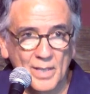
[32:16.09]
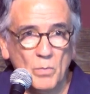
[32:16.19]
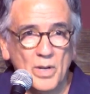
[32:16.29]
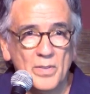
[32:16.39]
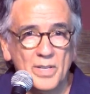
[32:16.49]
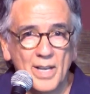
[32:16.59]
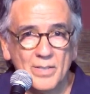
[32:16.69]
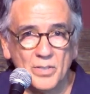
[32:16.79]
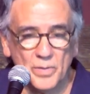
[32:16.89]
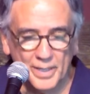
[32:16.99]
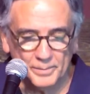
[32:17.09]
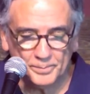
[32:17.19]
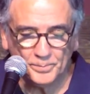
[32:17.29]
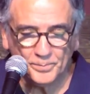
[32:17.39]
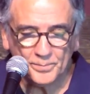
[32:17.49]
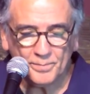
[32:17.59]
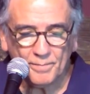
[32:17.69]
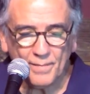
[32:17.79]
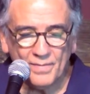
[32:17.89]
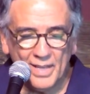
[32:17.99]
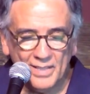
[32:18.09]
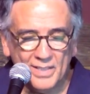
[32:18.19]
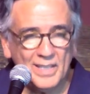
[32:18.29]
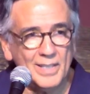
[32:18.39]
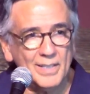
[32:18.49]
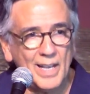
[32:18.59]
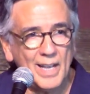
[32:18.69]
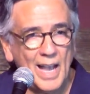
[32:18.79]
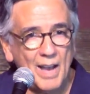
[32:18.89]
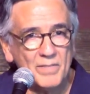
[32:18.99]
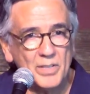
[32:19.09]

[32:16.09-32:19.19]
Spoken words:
Now, what are the next 3? They have